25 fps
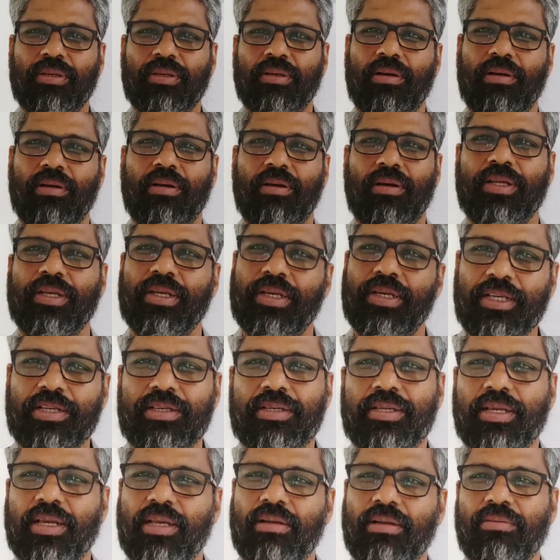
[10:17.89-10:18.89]

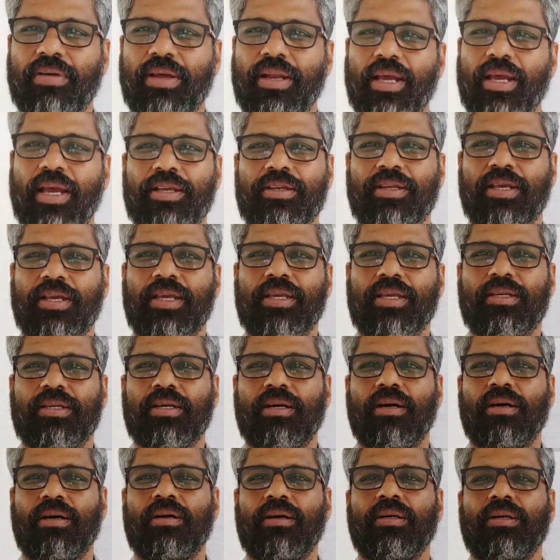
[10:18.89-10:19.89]
in detail when I
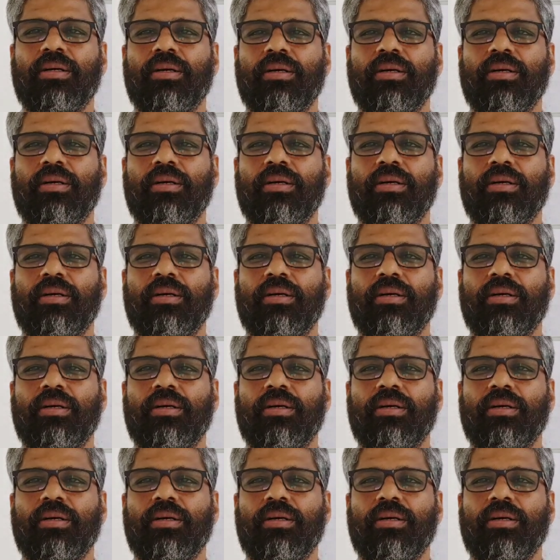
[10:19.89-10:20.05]
take